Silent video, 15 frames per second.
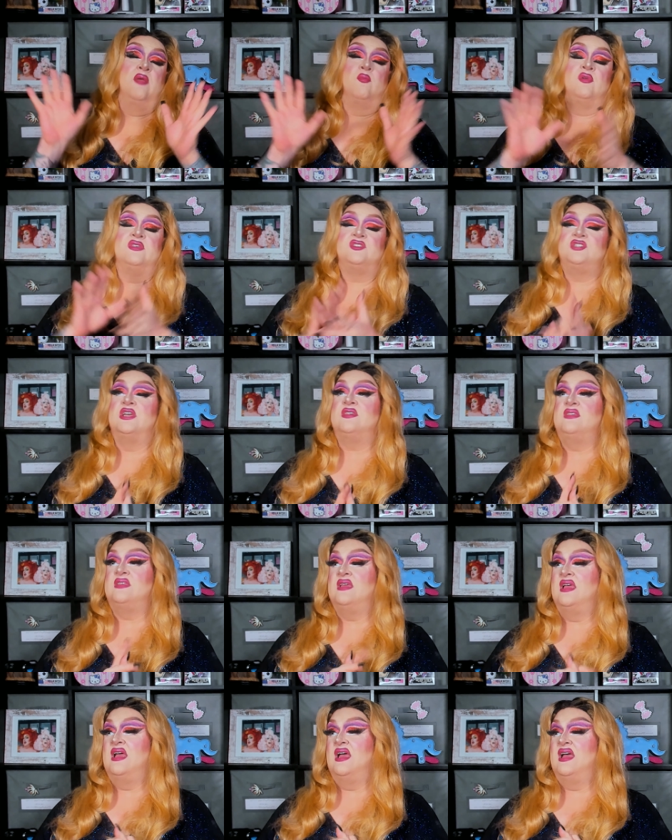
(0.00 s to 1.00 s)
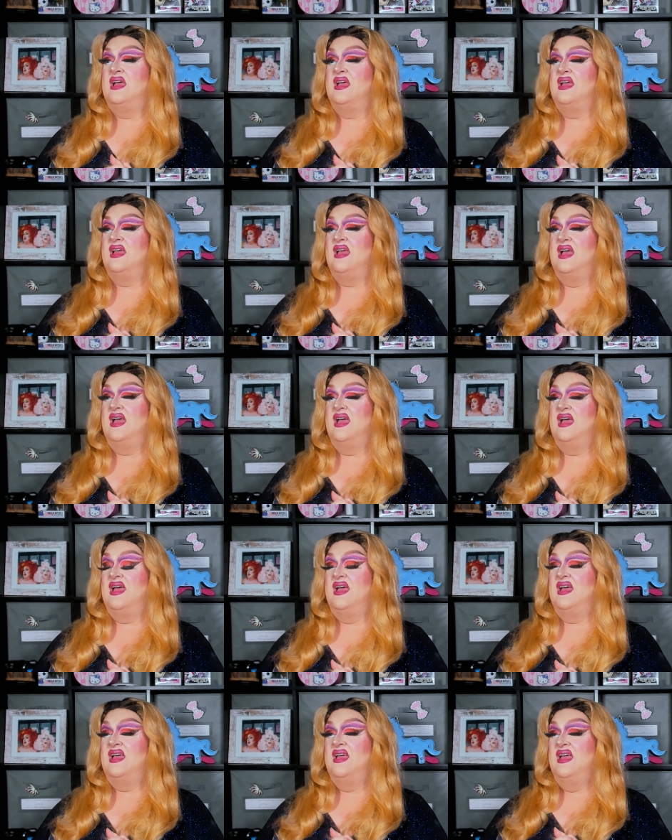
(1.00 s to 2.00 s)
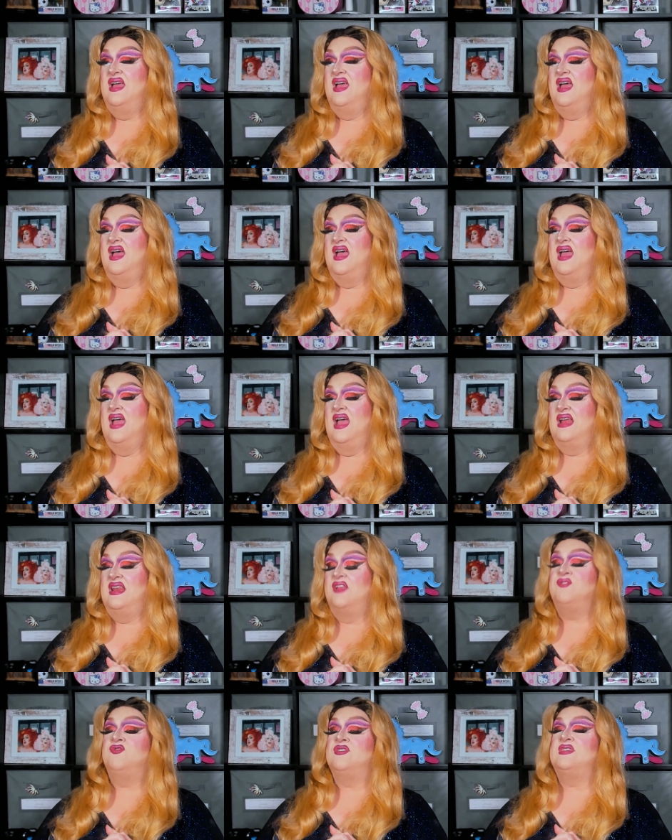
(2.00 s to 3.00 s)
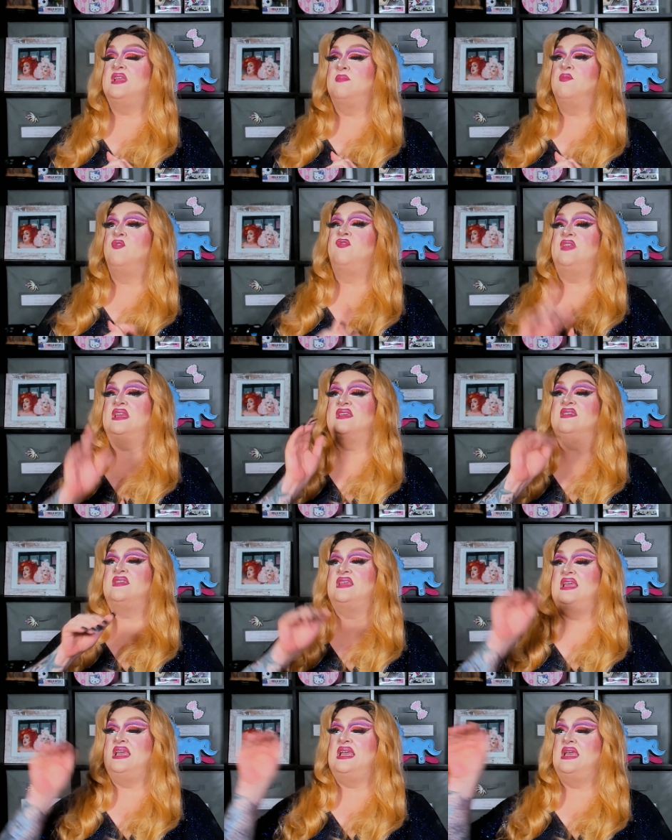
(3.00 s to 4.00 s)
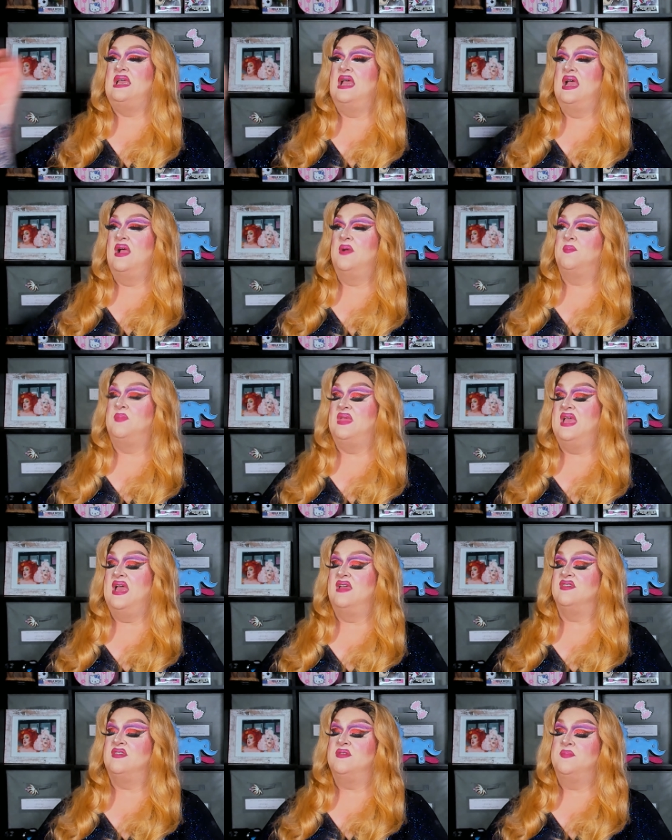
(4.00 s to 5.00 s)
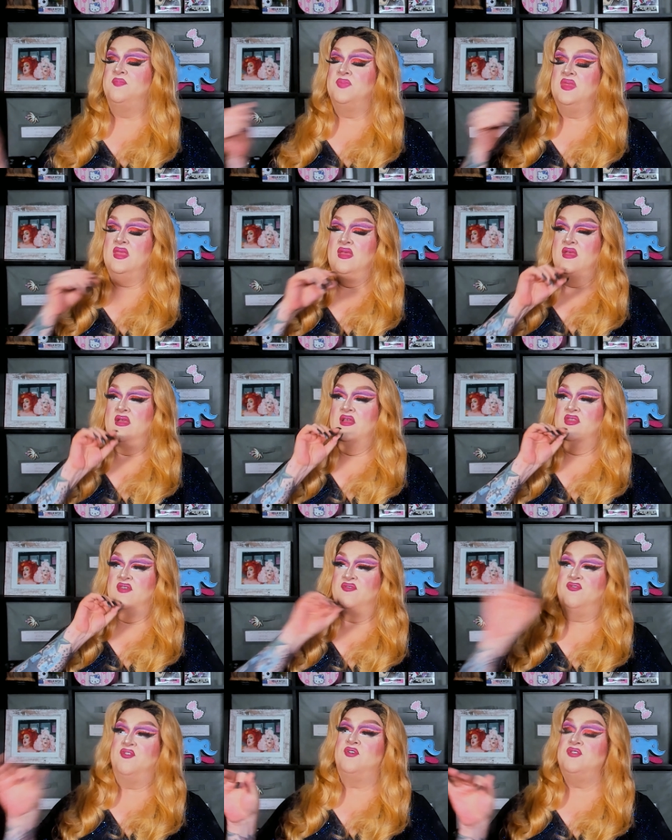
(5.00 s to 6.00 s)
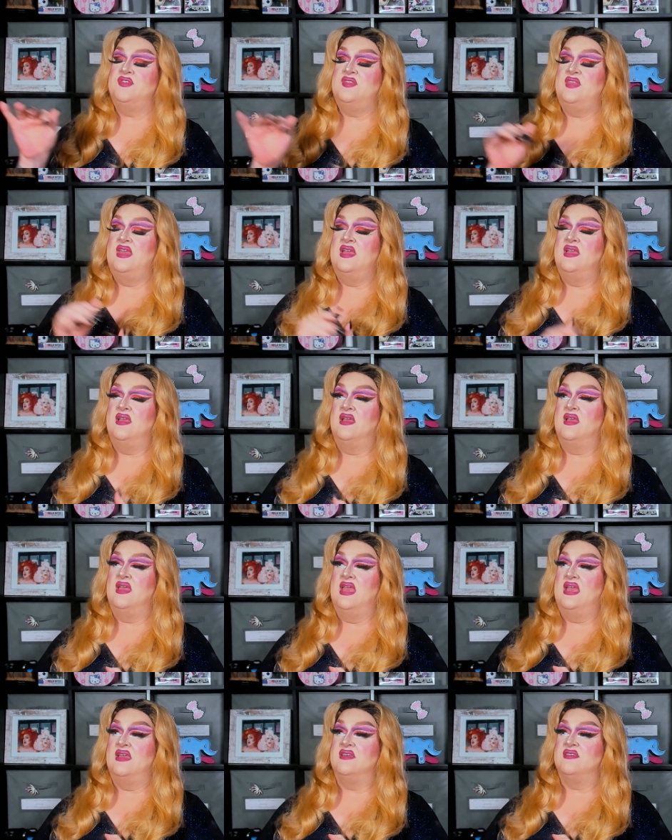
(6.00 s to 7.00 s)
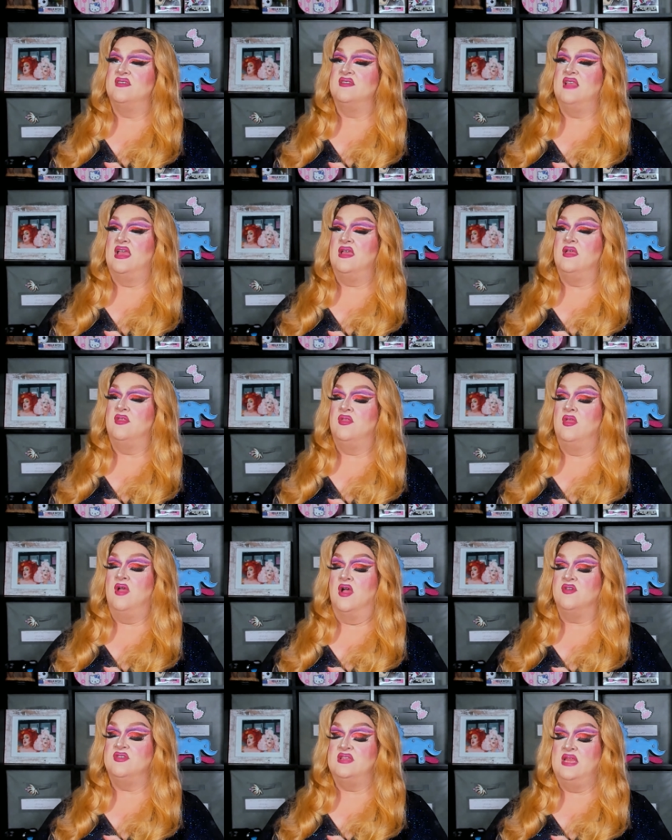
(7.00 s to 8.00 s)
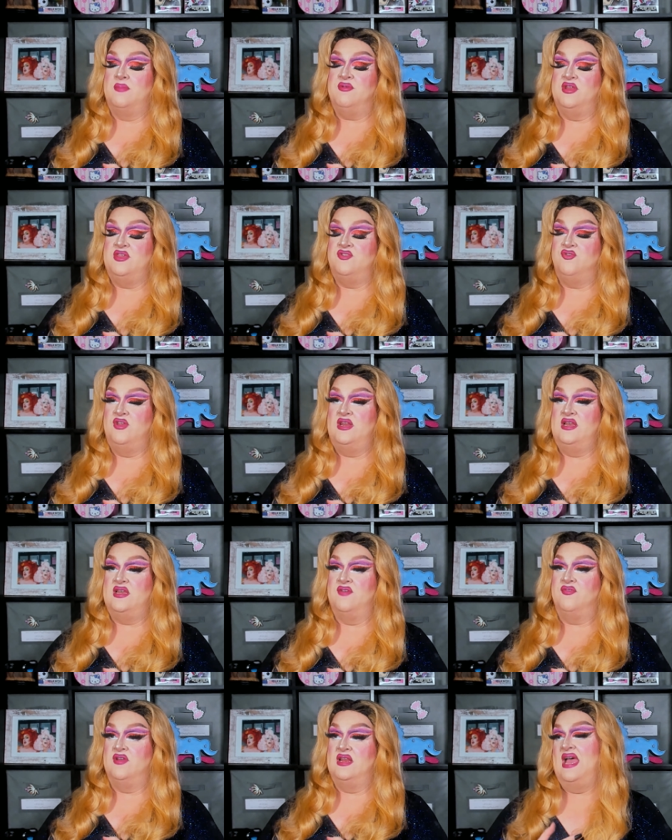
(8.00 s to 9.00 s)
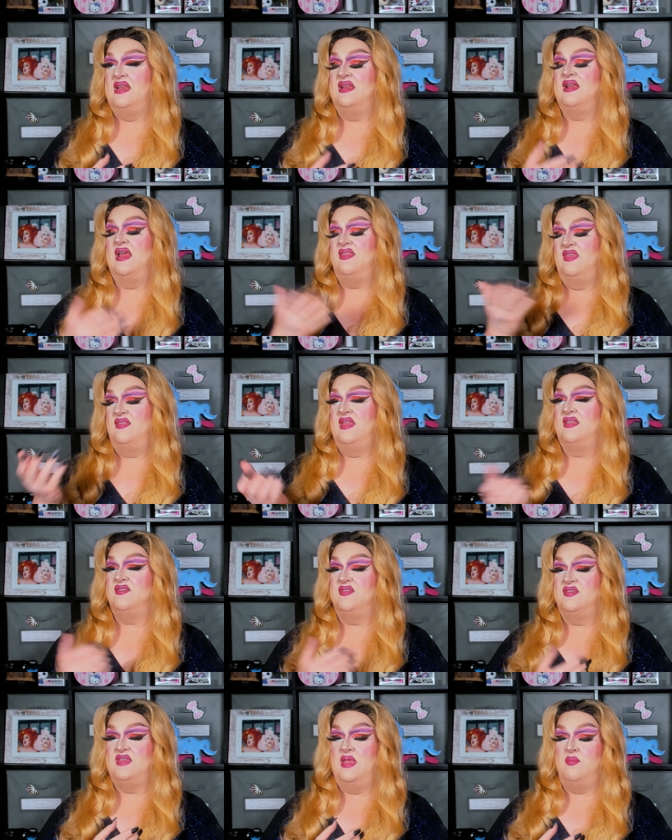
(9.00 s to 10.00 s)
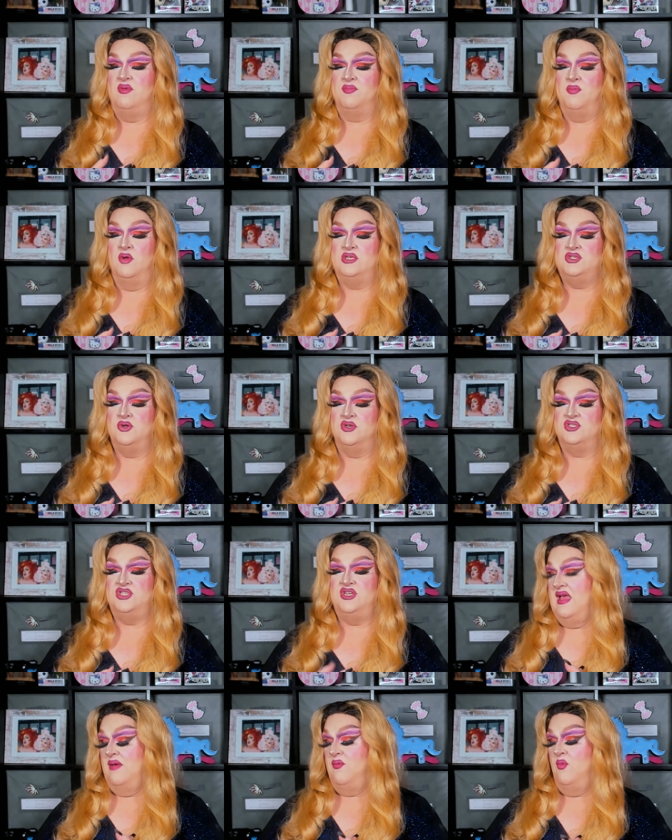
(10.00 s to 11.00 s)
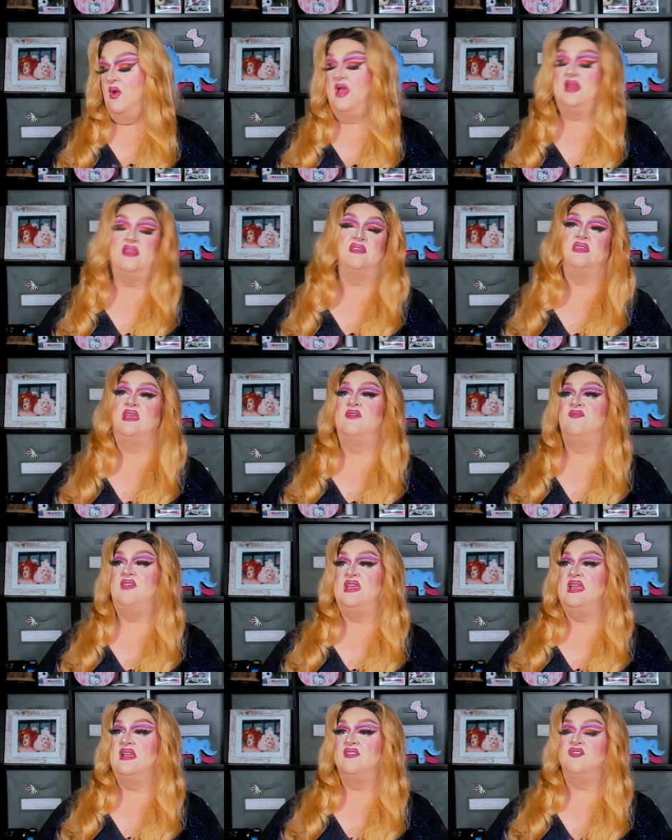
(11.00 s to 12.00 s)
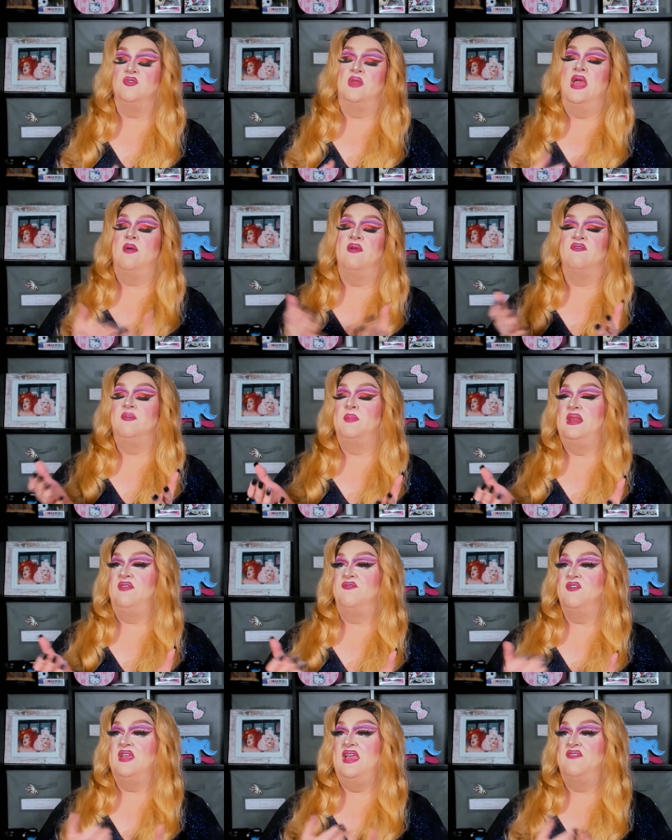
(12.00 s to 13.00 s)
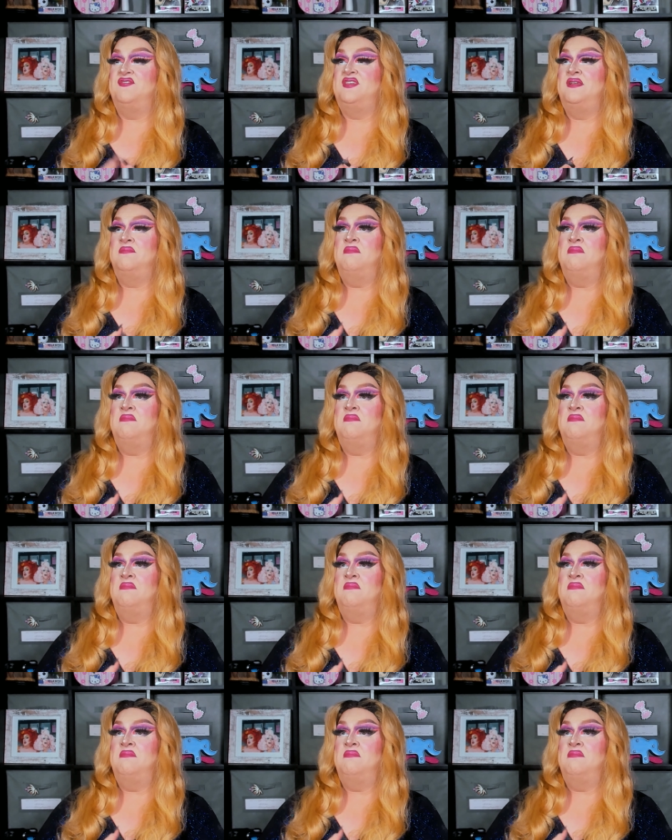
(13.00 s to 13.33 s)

was just an interesting movie to see, because the first thing is like, are celebrities treated differently? And I think that's the same with Boy George. You know, what, is he a vegan, so now everybody forgives him?